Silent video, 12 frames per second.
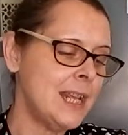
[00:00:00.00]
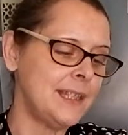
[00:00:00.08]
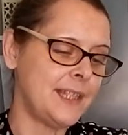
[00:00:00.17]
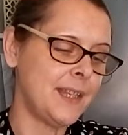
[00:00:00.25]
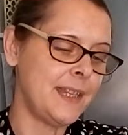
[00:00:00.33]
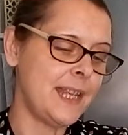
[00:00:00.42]

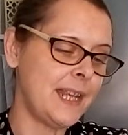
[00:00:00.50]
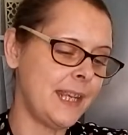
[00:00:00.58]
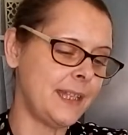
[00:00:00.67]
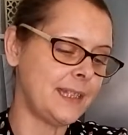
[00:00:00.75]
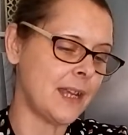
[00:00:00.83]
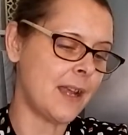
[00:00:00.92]
So
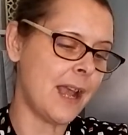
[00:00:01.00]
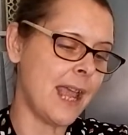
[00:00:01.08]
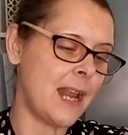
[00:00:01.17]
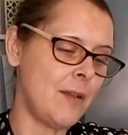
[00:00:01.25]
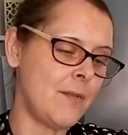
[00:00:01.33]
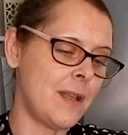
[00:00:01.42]
these are
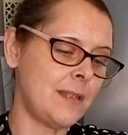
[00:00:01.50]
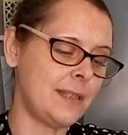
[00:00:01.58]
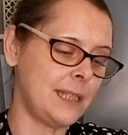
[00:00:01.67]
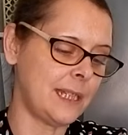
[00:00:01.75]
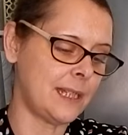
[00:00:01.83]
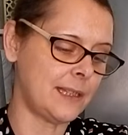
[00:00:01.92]
LOL
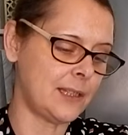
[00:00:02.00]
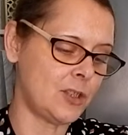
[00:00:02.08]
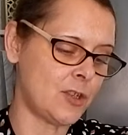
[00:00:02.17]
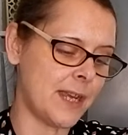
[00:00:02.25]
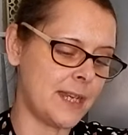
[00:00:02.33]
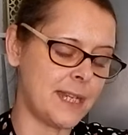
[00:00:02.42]
stickers and
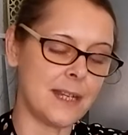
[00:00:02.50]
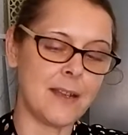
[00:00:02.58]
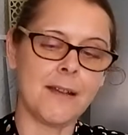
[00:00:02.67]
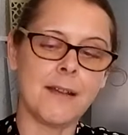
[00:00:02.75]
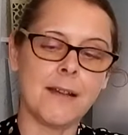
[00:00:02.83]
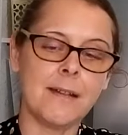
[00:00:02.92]
trading
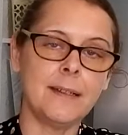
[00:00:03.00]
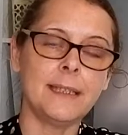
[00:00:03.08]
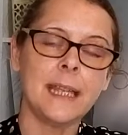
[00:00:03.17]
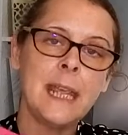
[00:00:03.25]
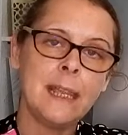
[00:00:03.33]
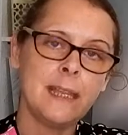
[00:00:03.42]
cards.